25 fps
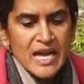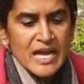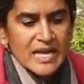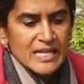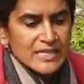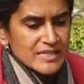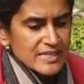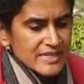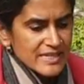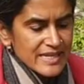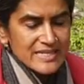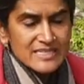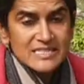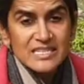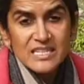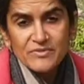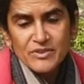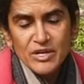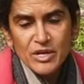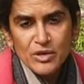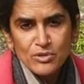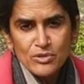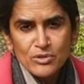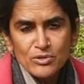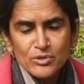The next thing we
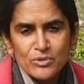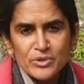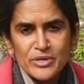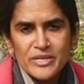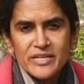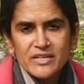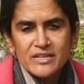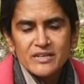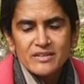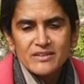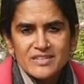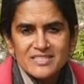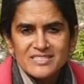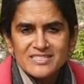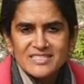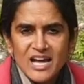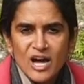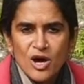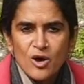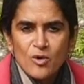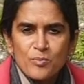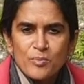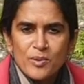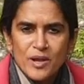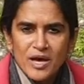are going to do here is
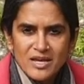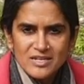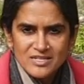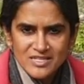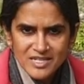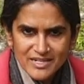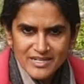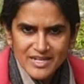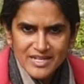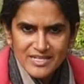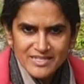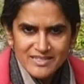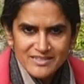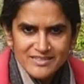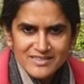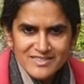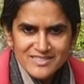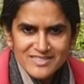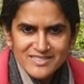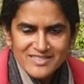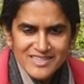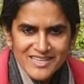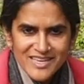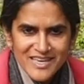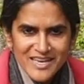now plant our
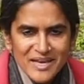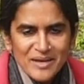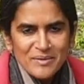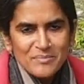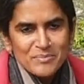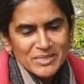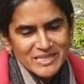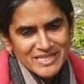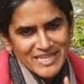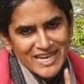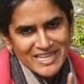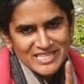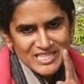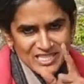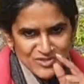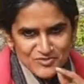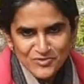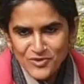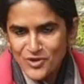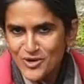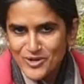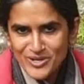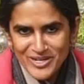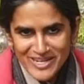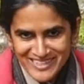onions, but that's
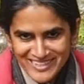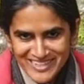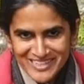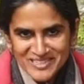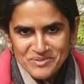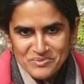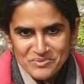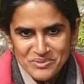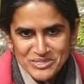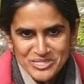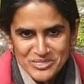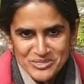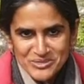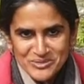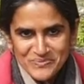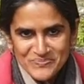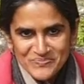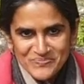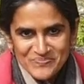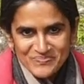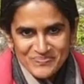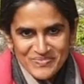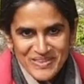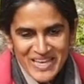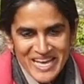for another video.
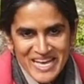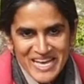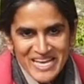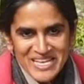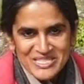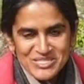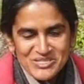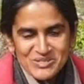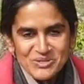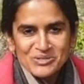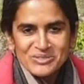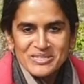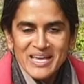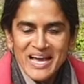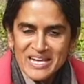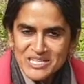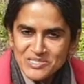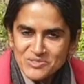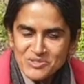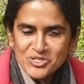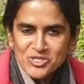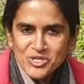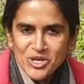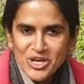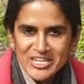So thanks
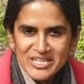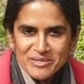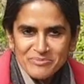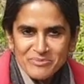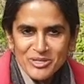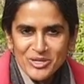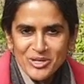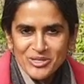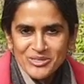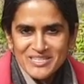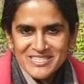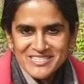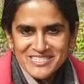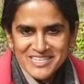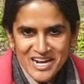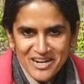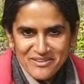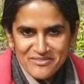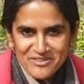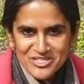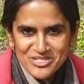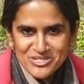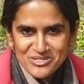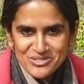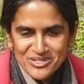for joining me on this
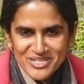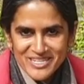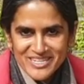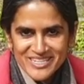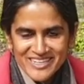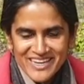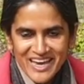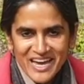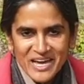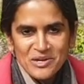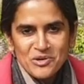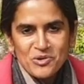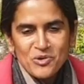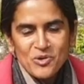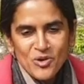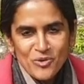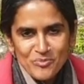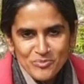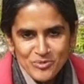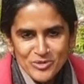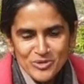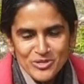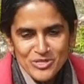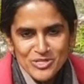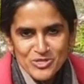harvest today. I
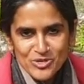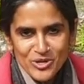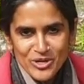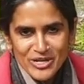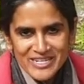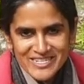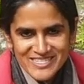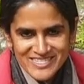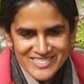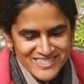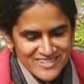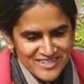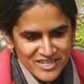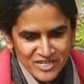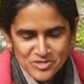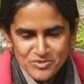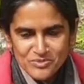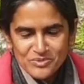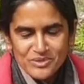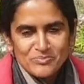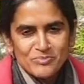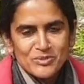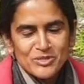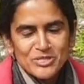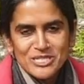hope you enjoyed seeing our
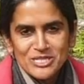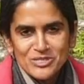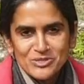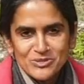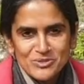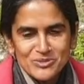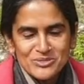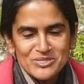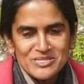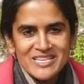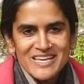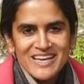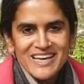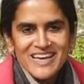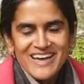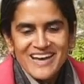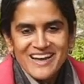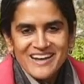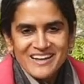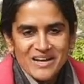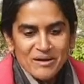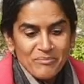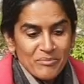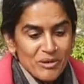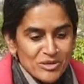potatoes
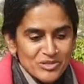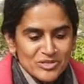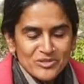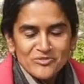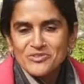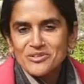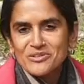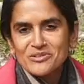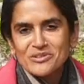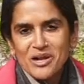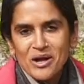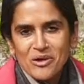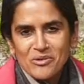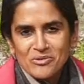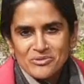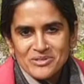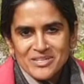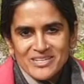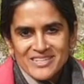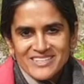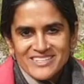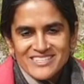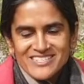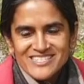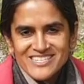come out of the ground
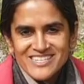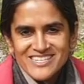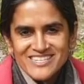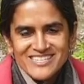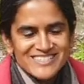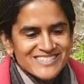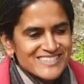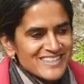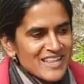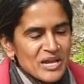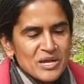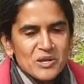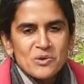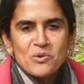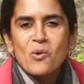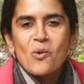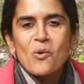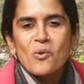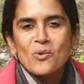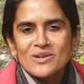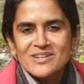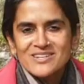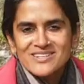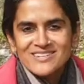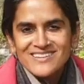just like
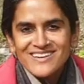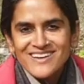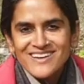gold,